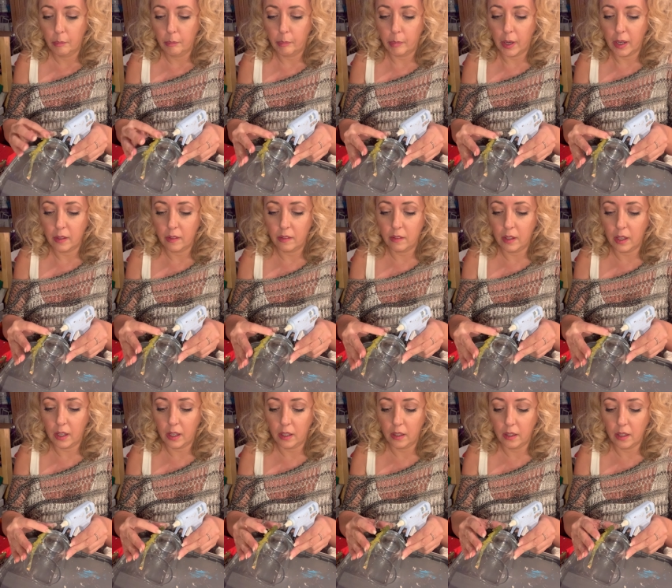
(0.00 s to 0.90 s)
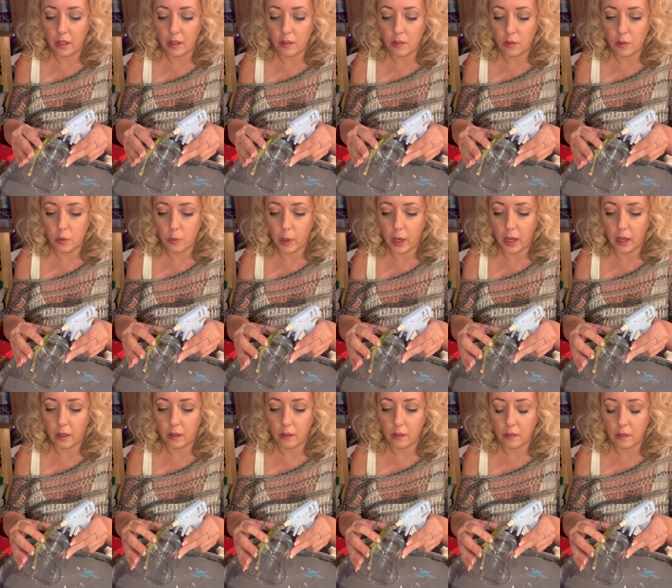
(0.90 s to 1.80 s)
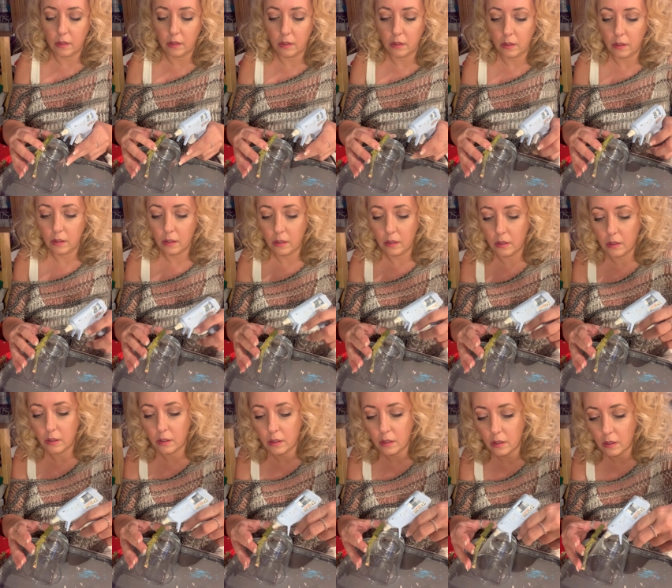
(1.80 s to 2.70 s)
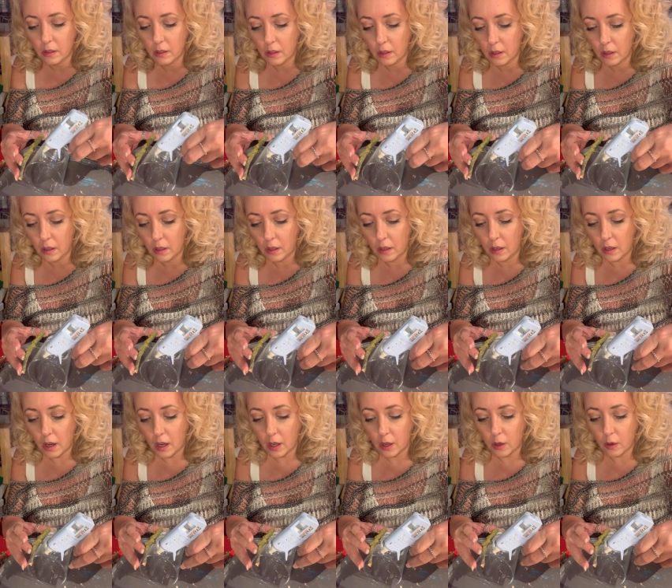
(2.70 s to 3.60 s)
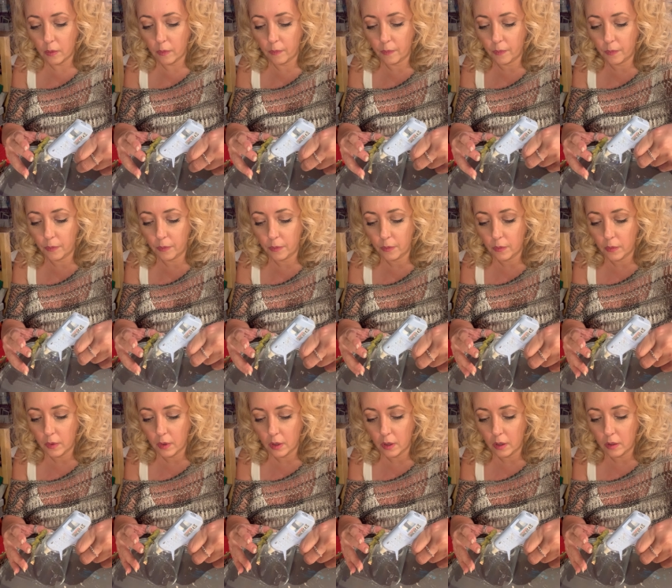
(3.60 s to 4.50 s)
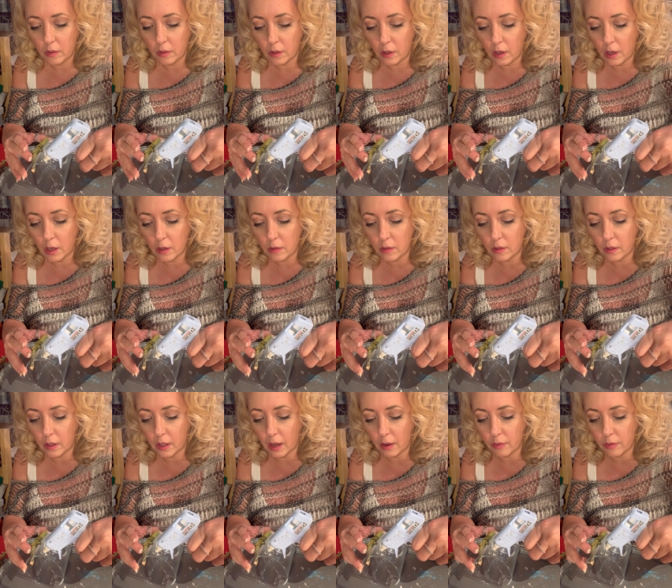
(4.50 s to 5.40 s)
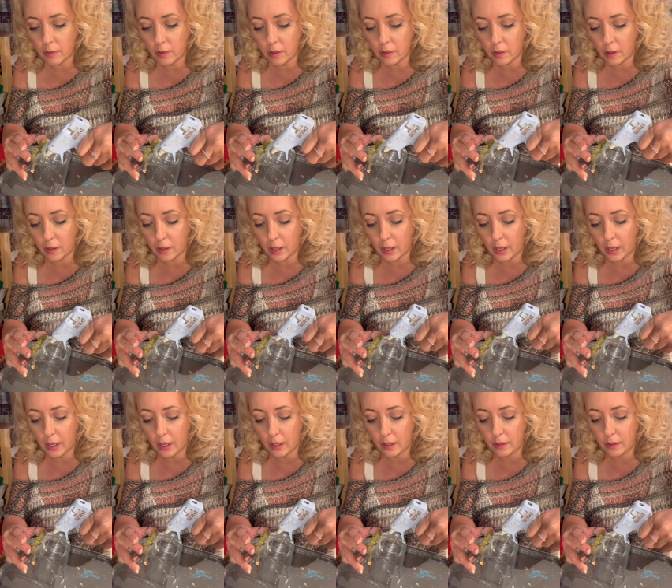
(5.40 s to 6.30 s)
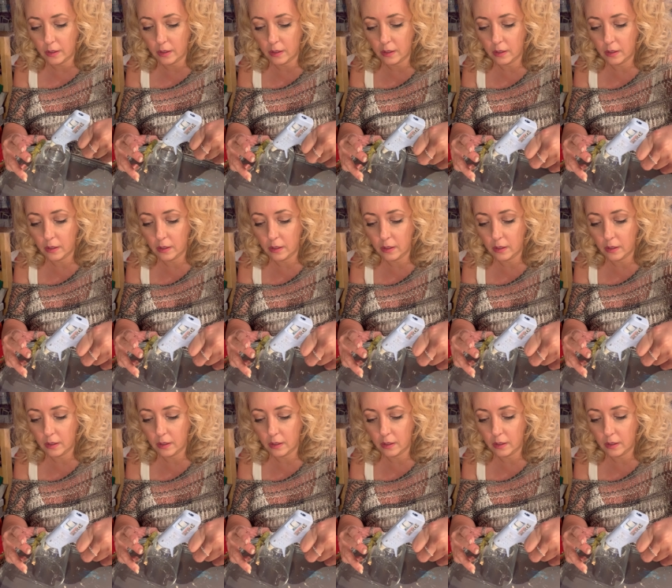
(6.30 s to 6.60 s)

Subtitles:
by sticking these twigs like as close together as I can